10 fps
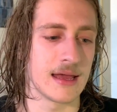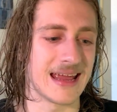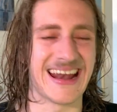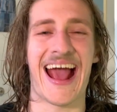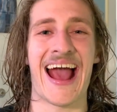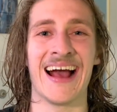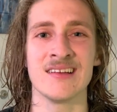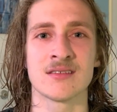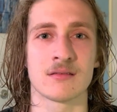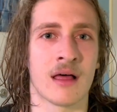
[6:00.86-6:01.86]
it
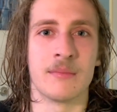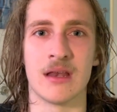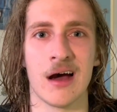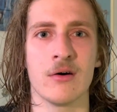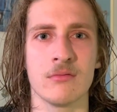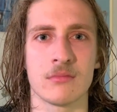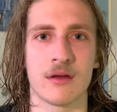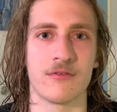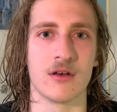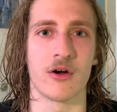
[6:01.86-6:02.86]
has. Let me know
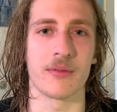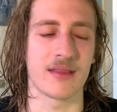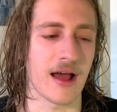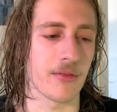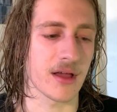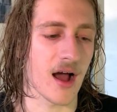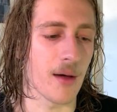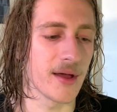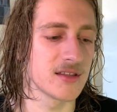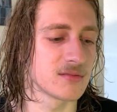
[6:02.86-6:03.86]
if you know down in the
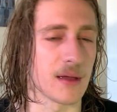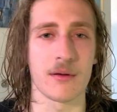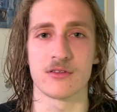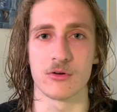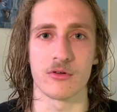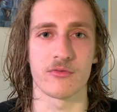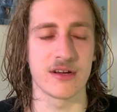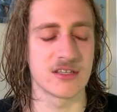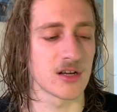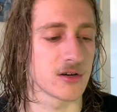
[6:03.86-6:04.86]
comments. Maybe I'll do a little
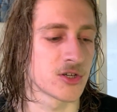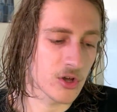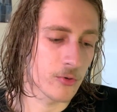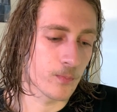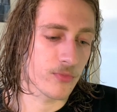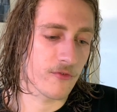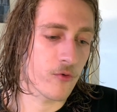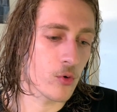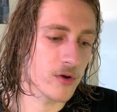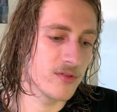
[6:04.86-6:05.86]
research. So
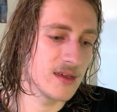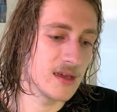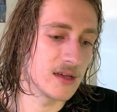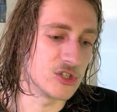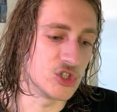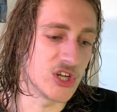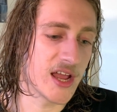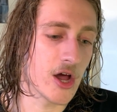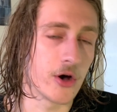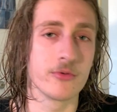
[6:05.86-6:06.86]
for the
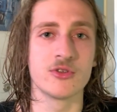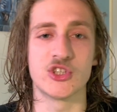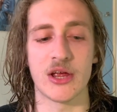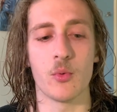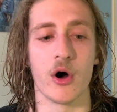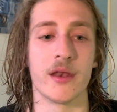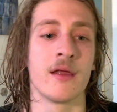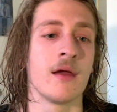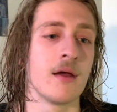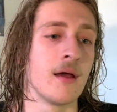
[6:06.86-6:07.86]
Jayone J1
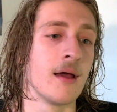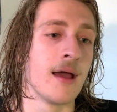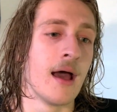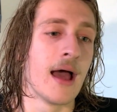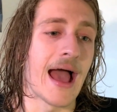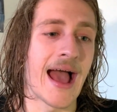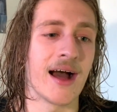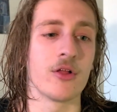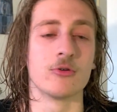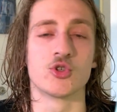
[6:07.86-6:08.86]

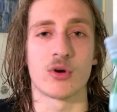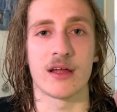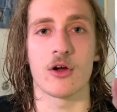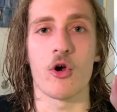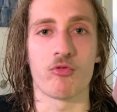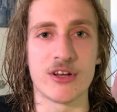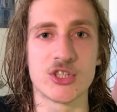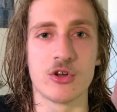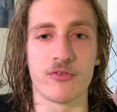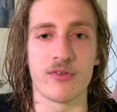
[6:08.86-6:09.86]
aloe drink
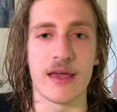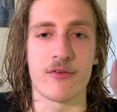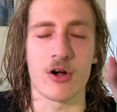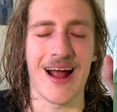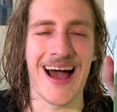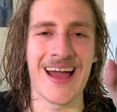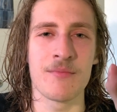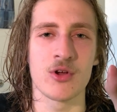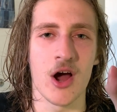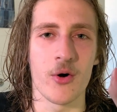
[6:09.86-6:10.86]
original flavor,
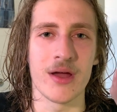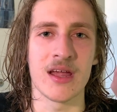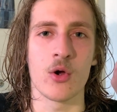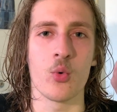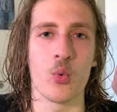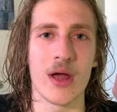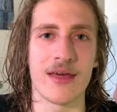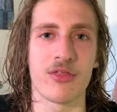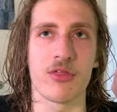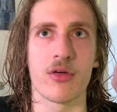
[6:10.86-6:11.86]
I'm going
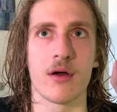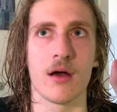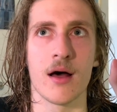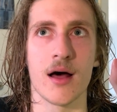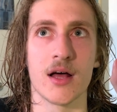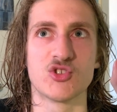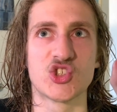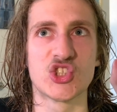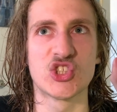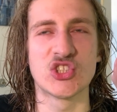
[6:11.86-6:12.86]
with
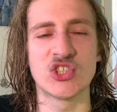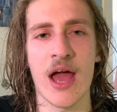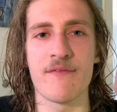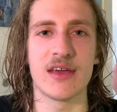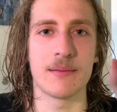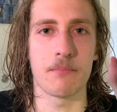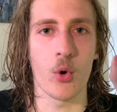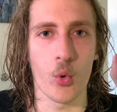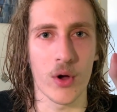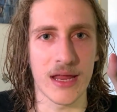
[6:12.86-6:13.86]

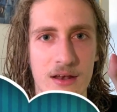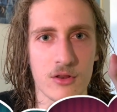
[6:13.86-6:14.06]
7.3.